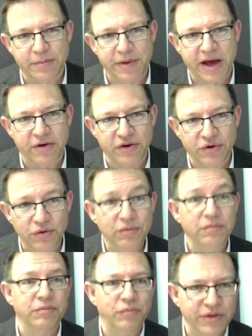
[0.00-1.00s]
about
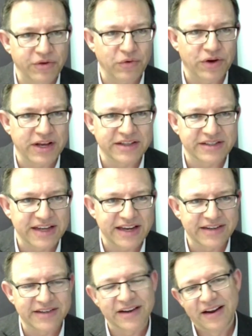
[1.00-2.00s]
you with your
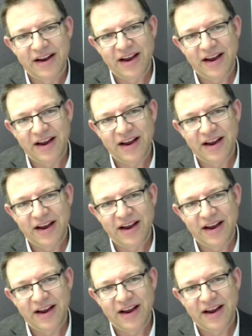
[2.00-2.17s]
consent